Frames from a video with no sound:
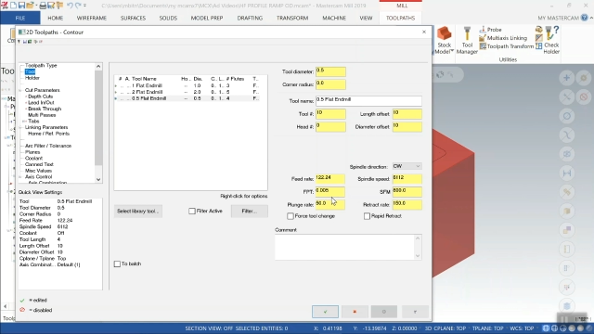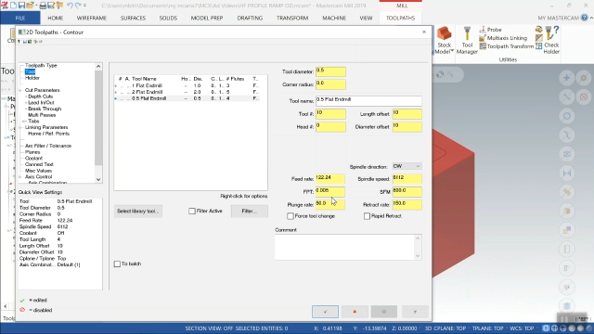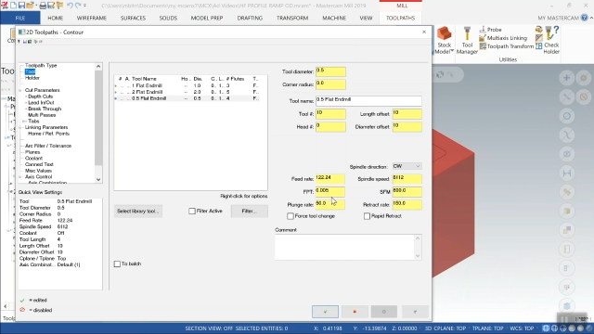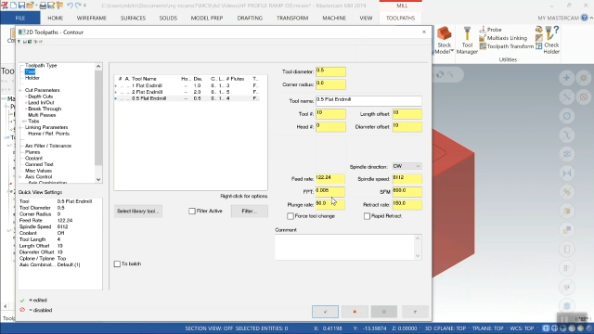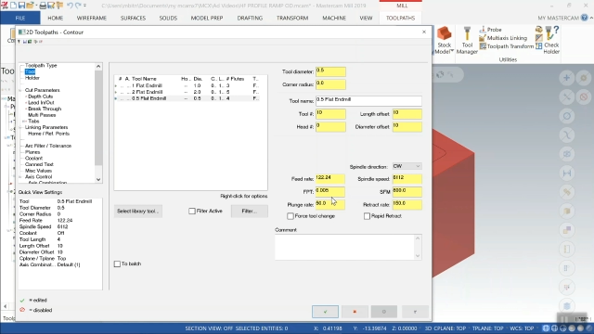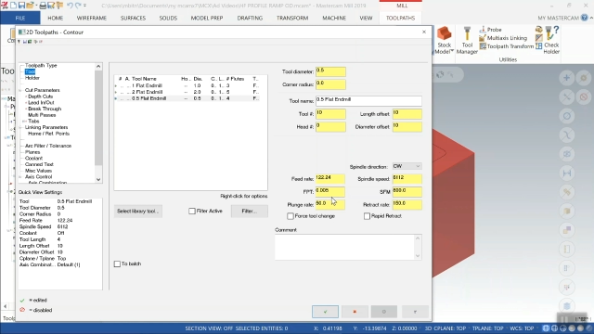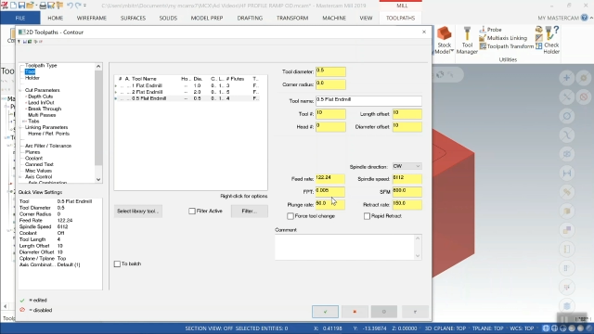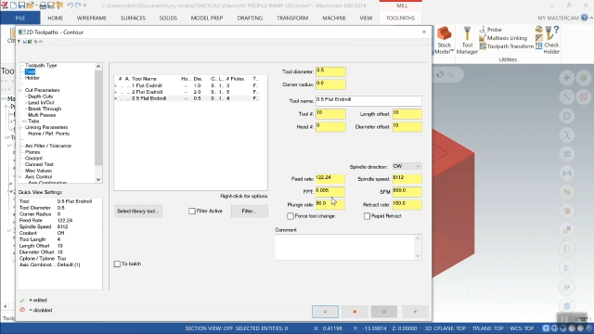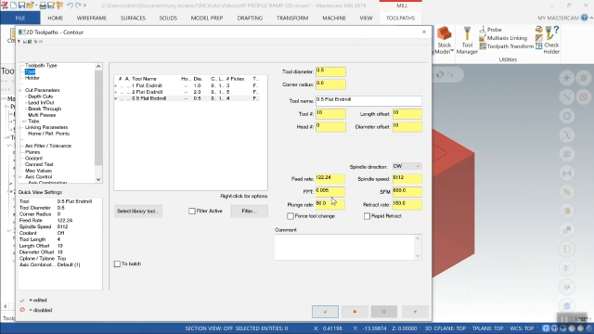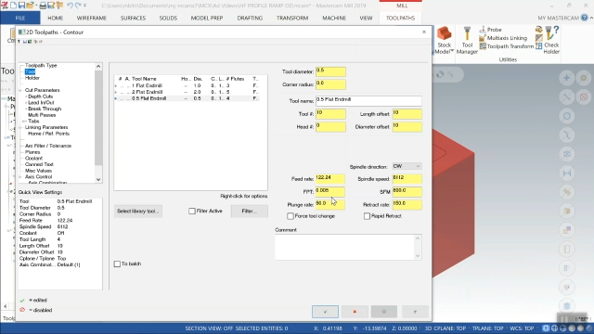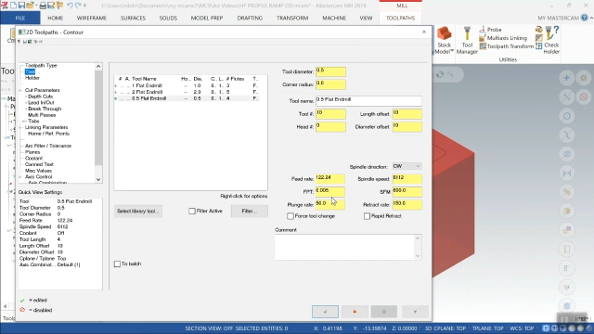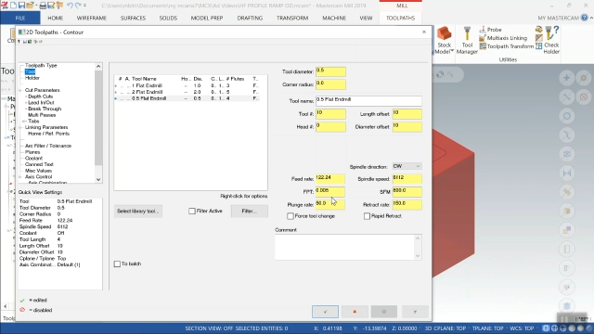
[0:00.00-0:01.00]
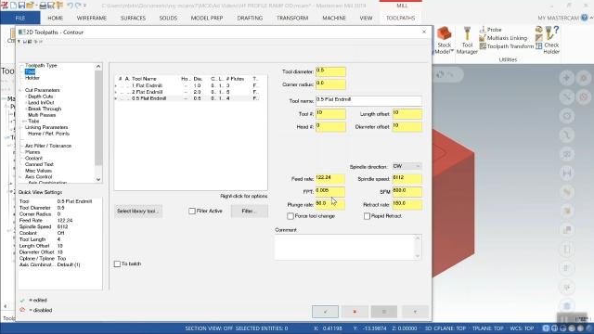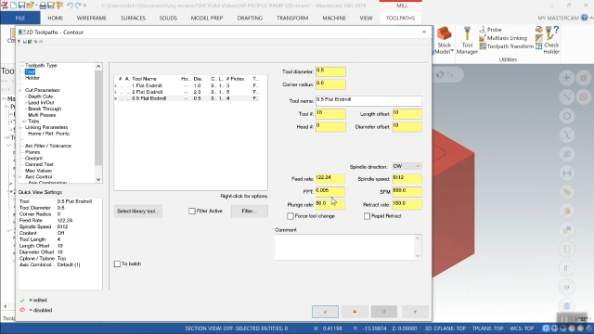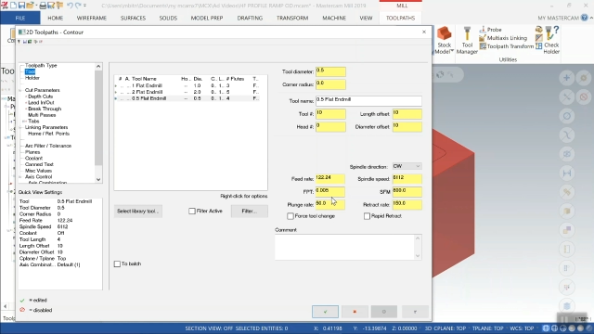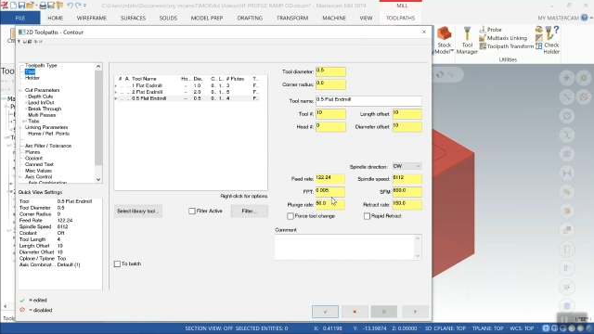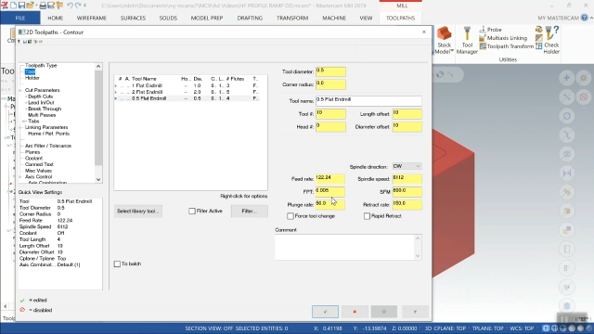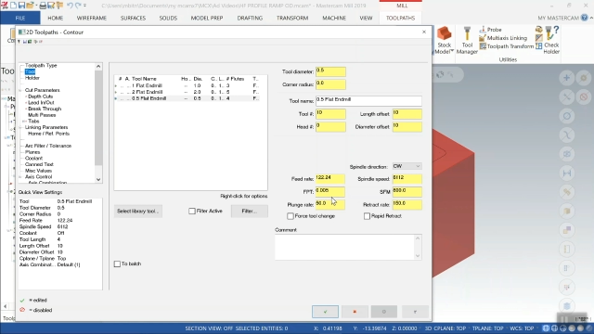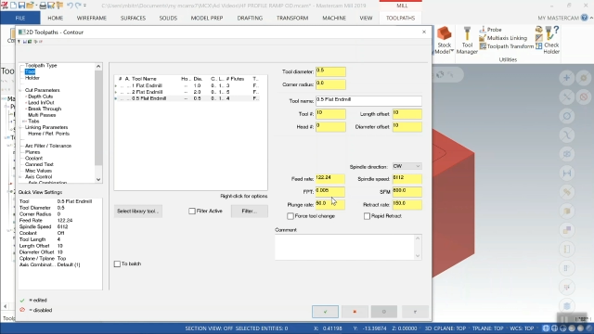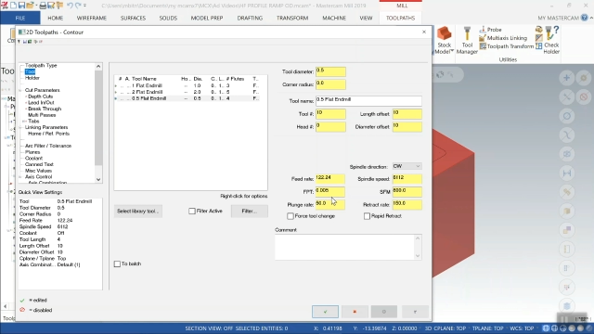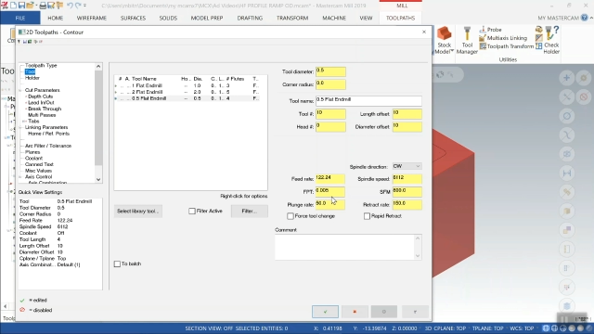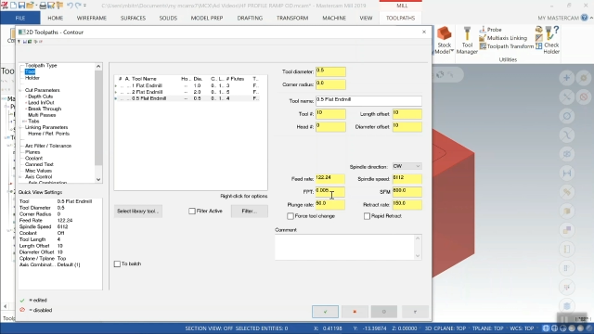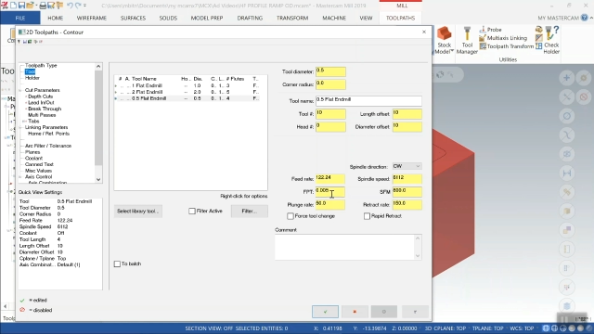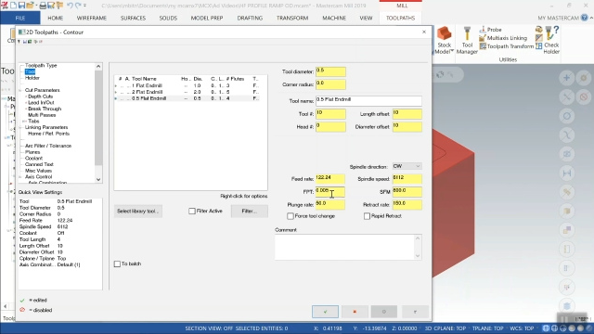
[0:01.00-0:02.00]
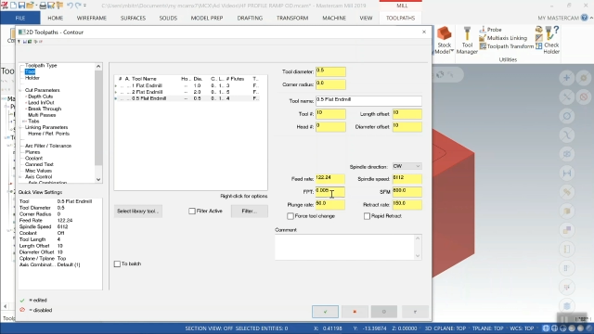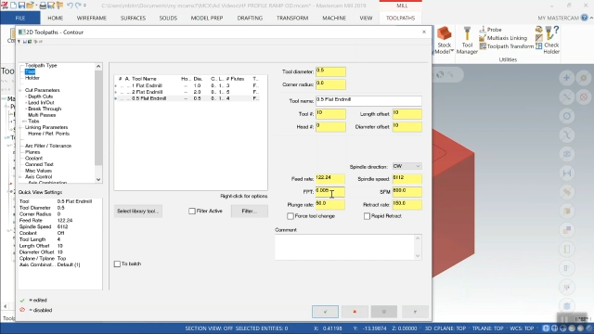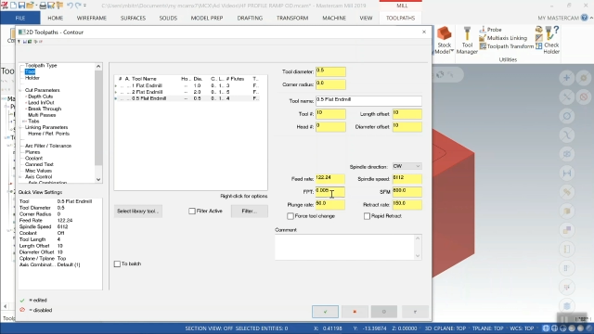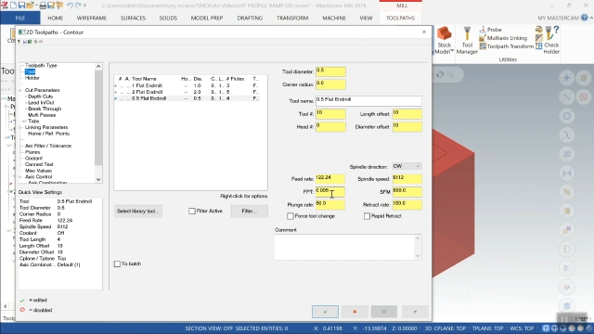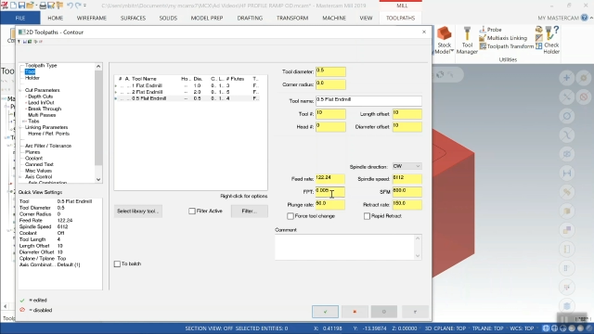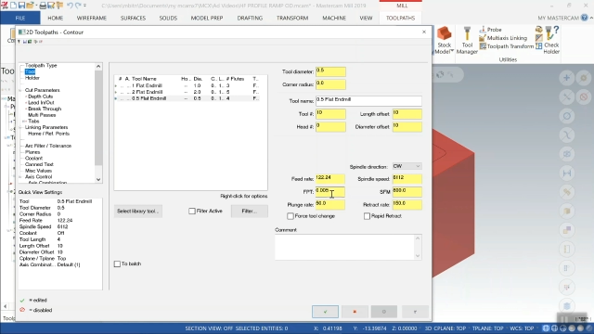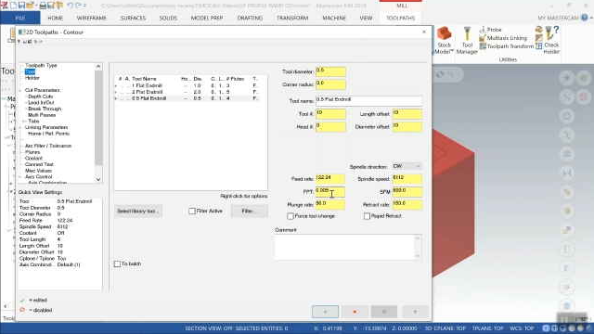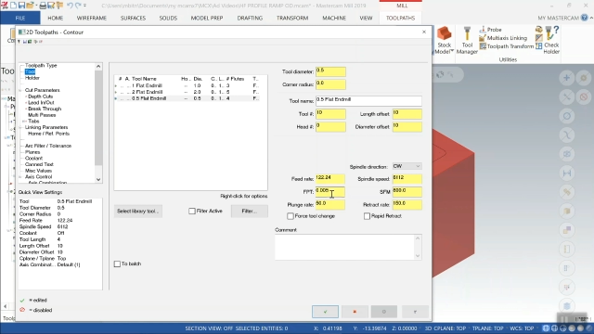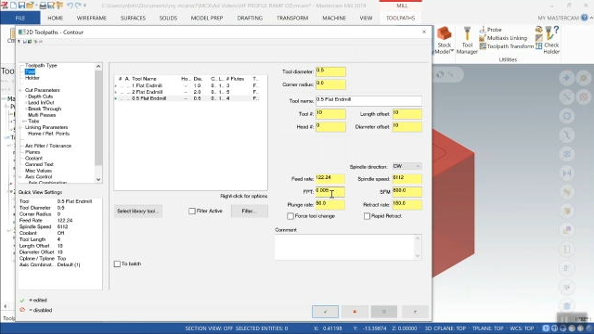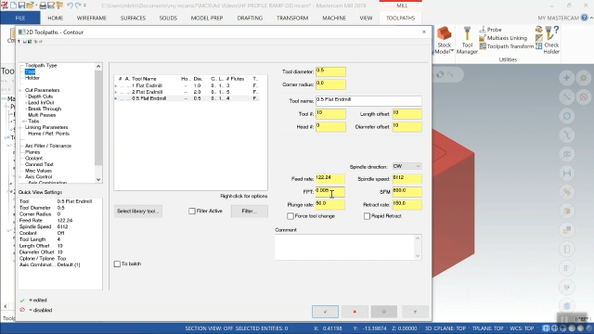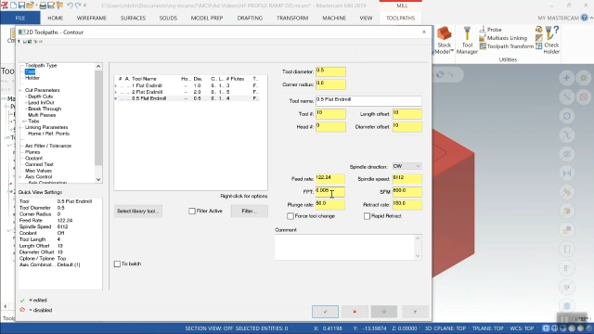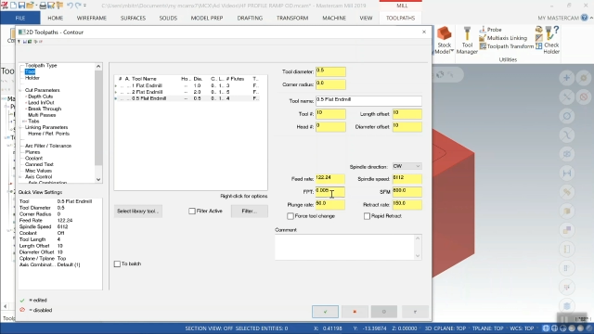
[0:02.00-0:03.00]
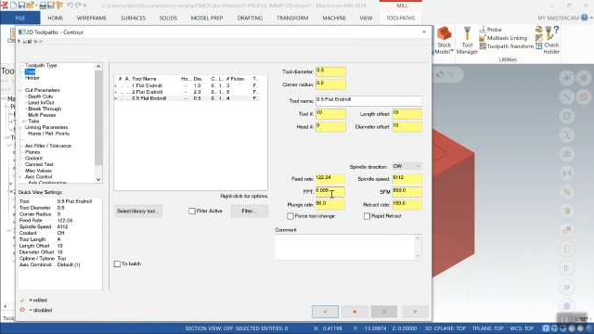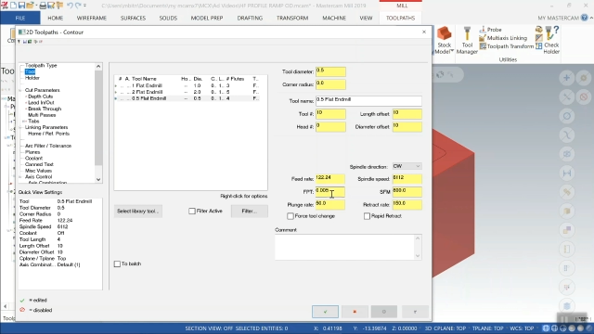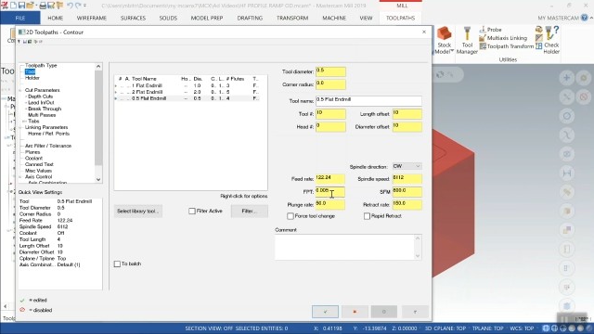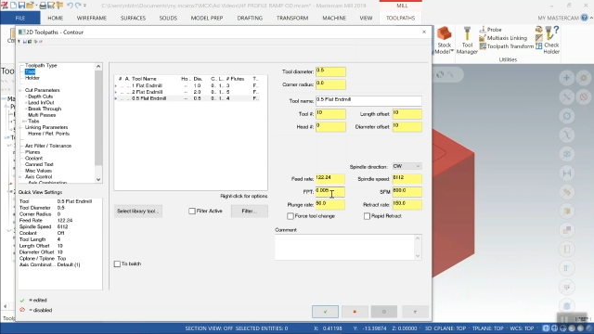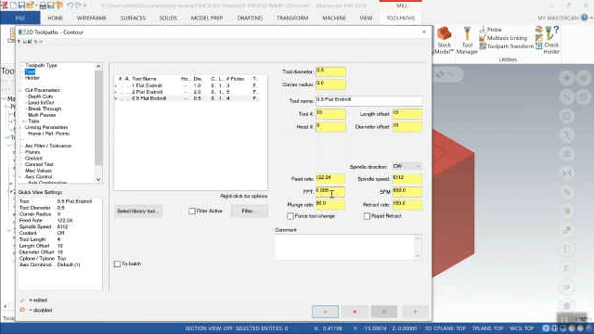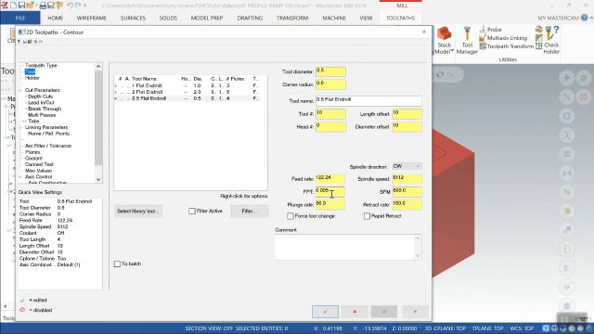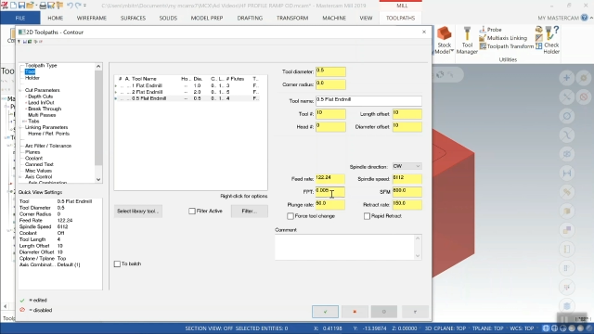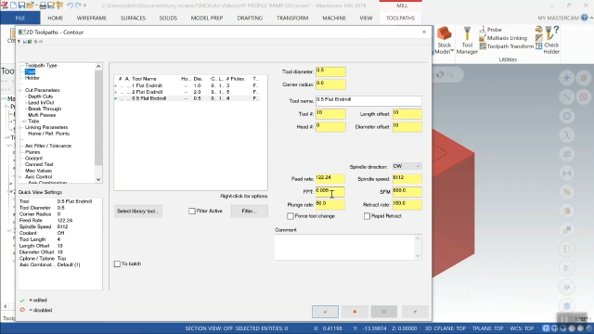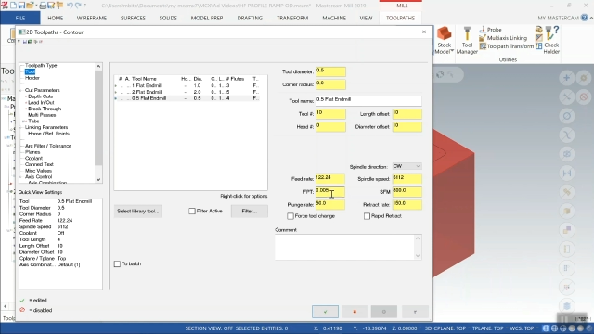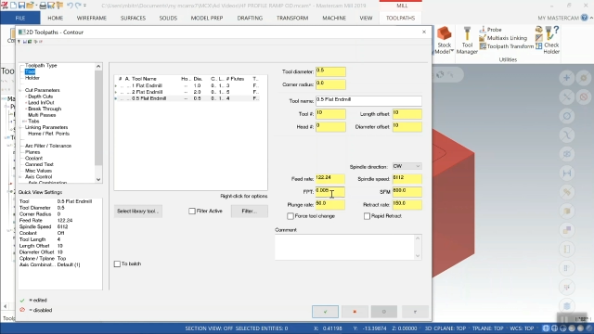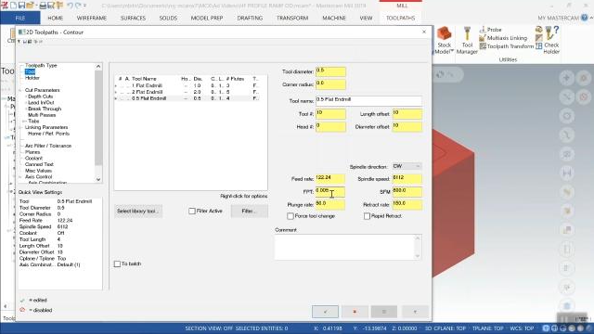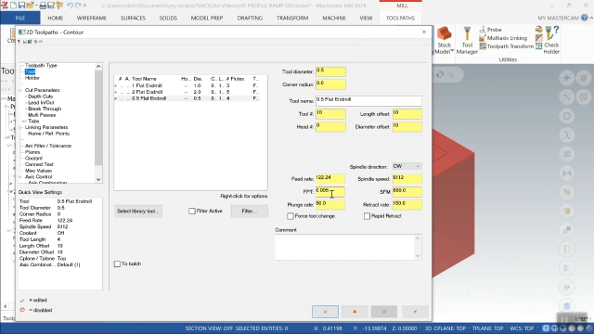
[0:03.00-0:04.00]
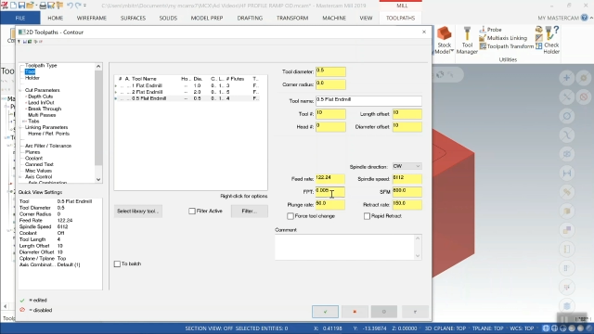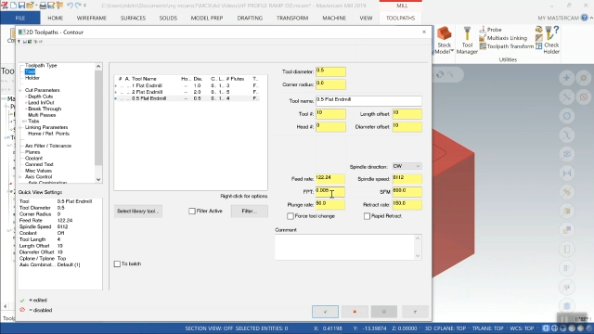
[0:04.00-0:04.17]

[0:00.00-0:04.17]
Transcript: (no speaker visible)